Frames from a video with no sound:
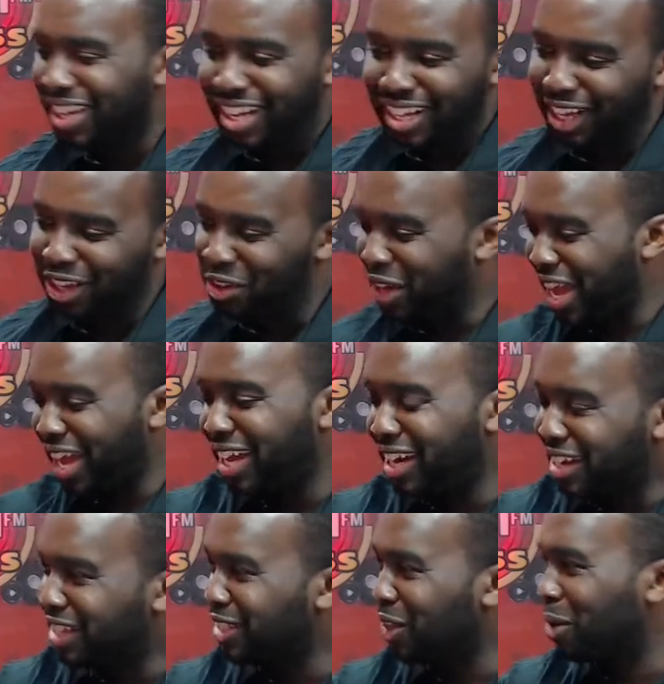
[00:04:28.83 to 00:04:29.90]
Like, you can't get
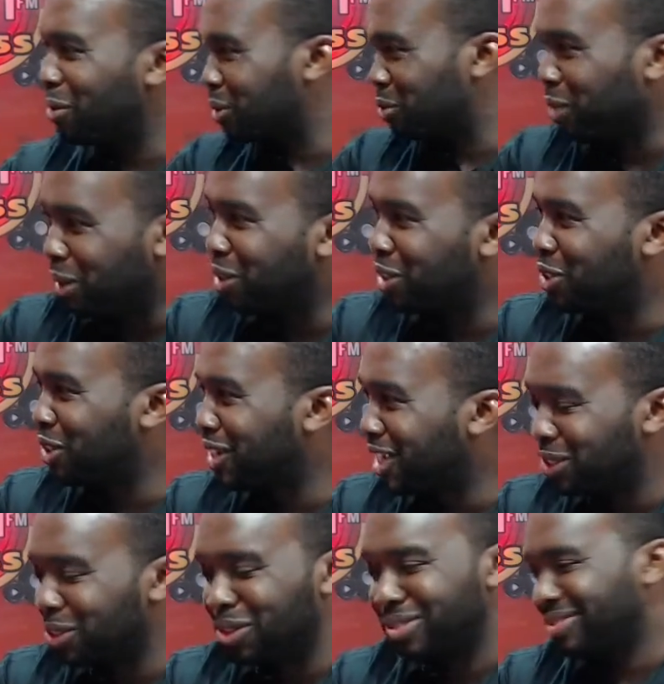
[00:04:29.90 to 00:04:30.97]
in this car, but we can put you in
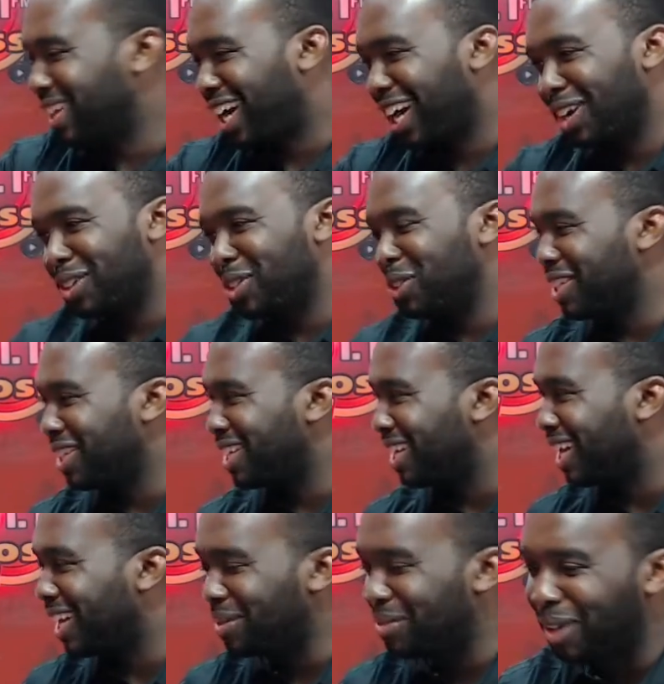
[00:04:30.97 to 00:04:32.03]
this one. No, I don't do any of
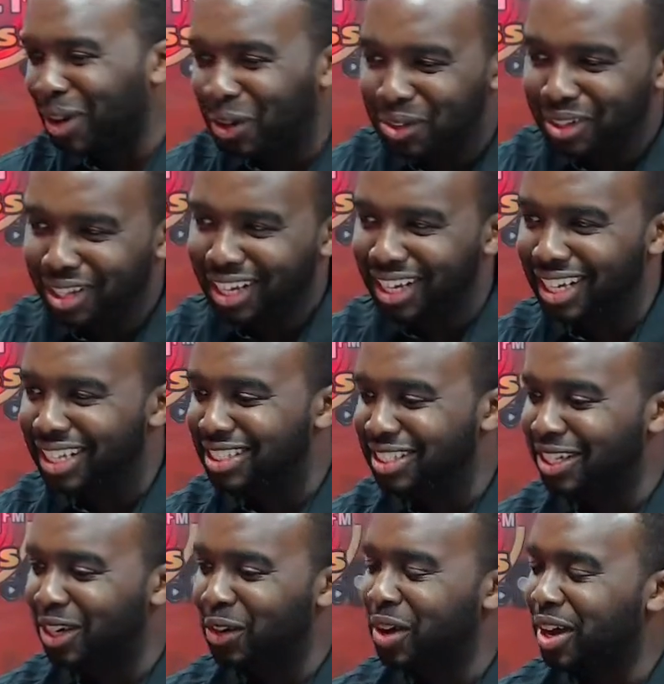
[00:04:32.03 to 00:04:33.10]
that. My whole thing is,
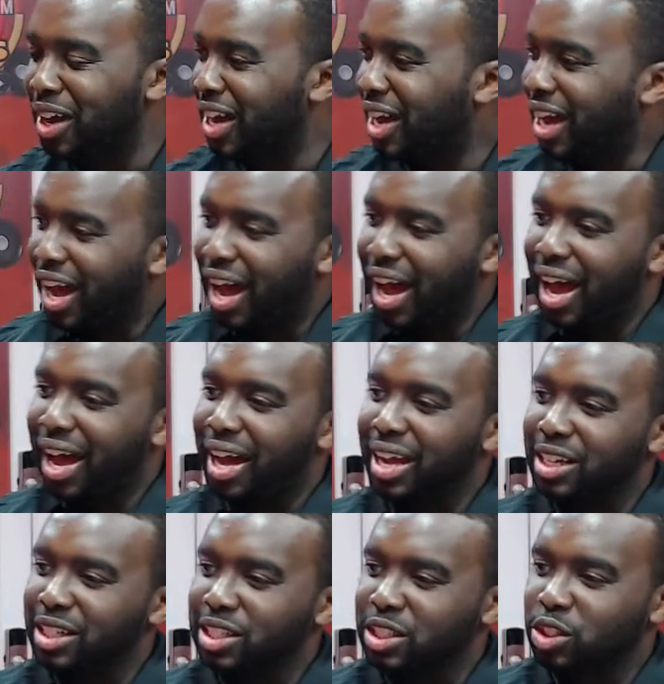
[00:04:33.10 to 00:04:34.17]

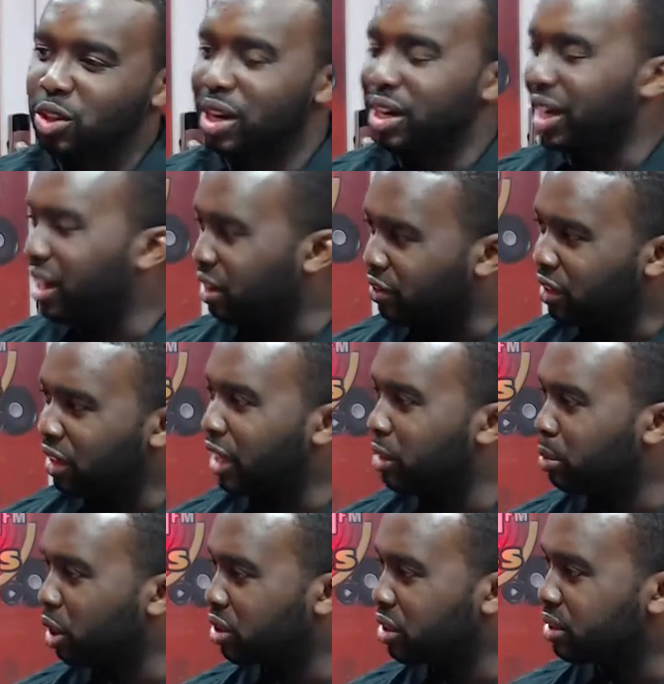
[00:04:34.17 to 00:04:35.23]
I try to kind of fill out a
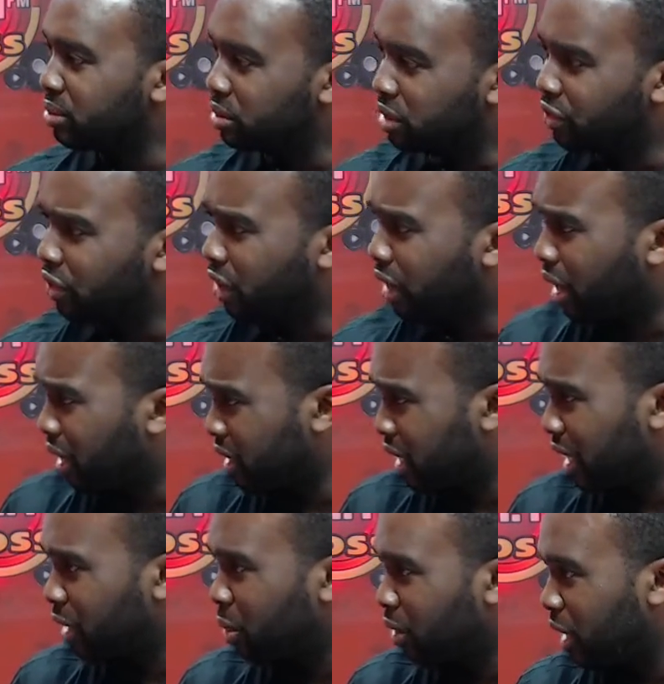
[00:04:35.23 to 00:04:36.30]
person to figure out
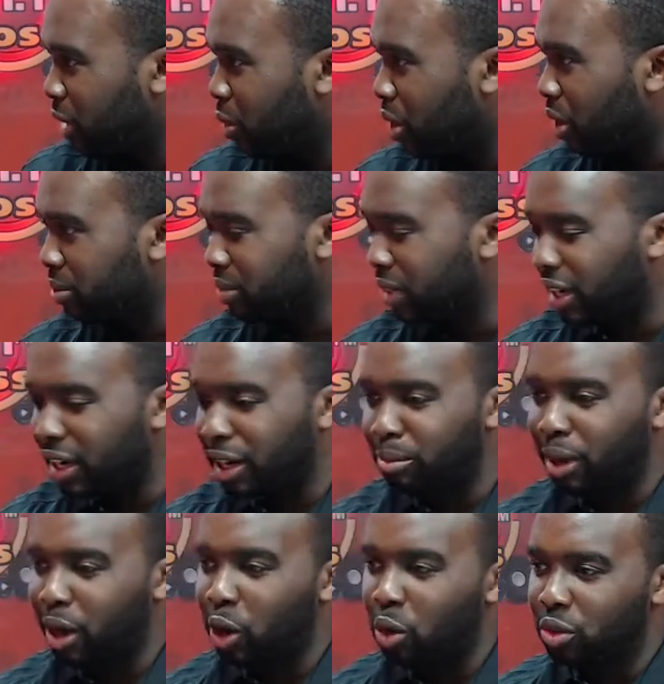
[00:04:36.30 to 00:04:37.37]
exactly what they want.
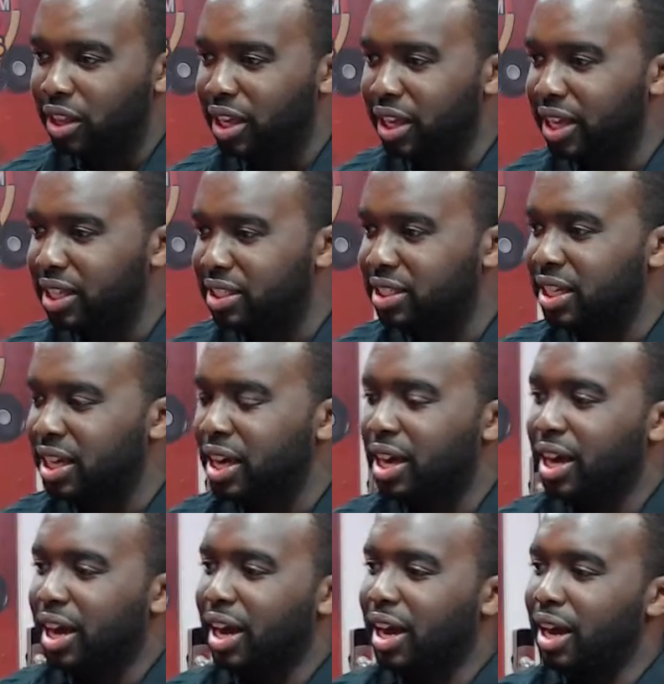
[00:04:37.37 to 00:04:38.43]
My whole thing is,
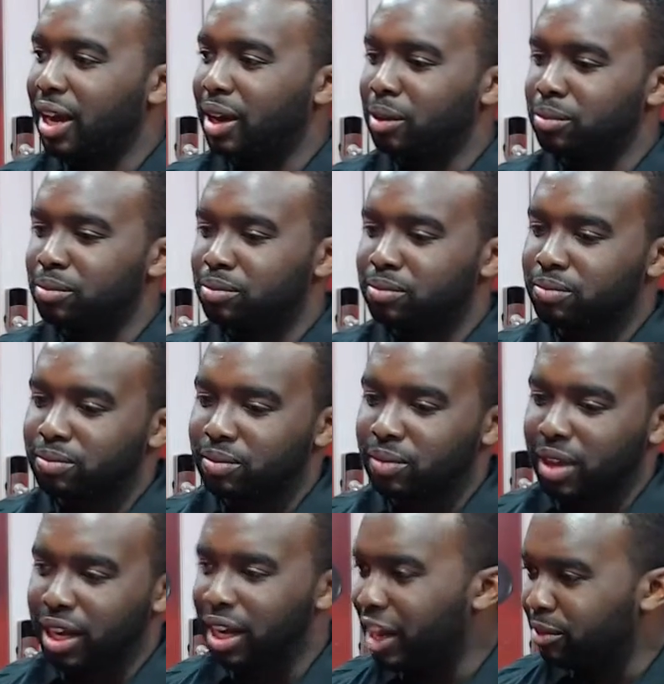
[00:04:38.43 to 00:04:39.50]
and
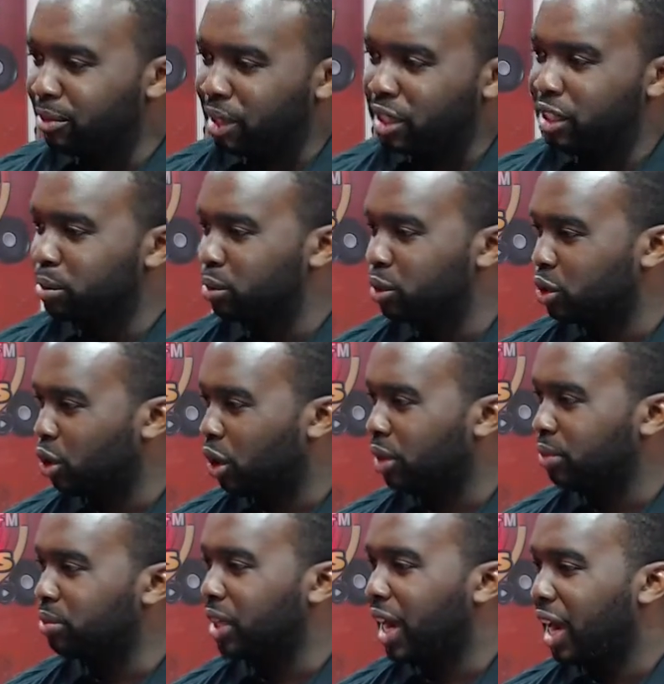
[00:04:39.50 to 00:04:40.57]
a lot of my customers
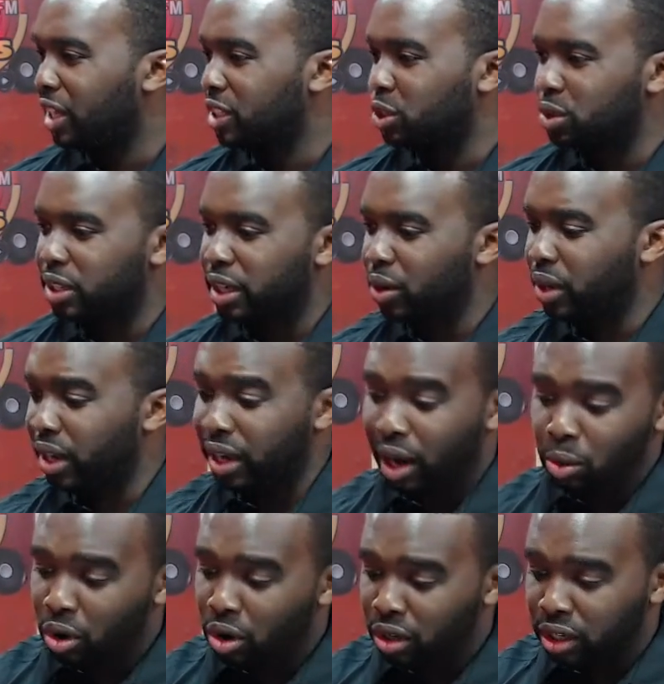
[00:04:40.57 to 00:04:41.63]
are guys who say, okay, I
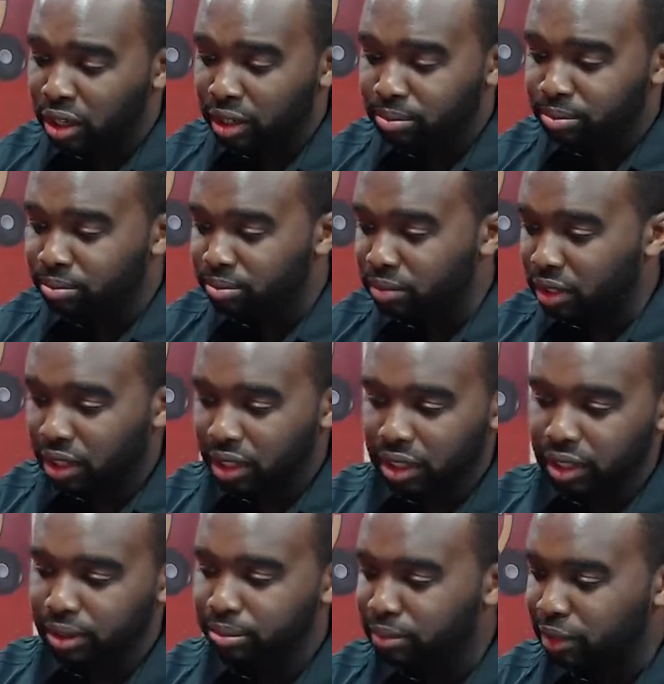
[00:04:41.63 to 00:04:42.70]
want a
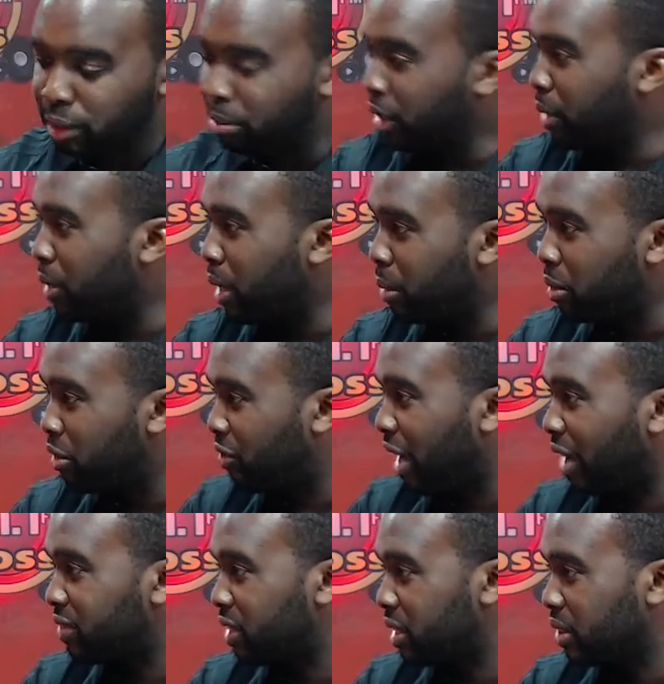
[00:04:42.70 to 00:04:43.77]
BMW
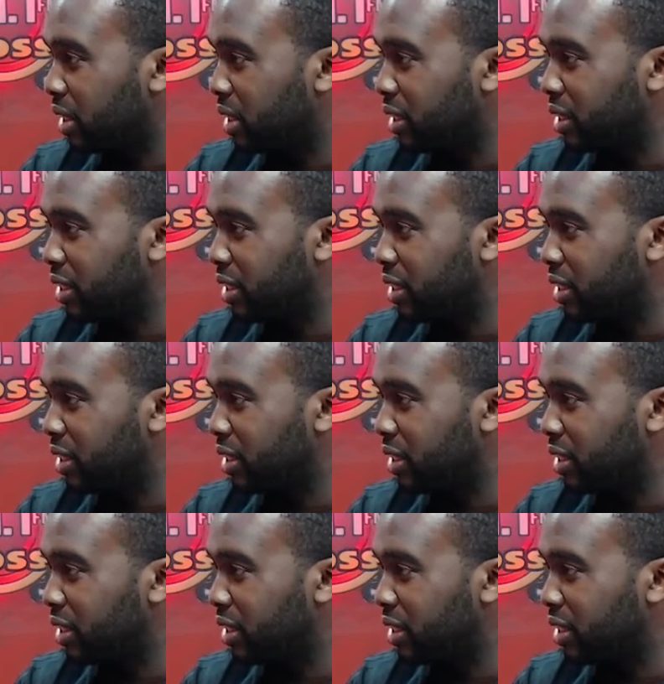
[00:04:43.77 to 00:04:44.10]
5 Series.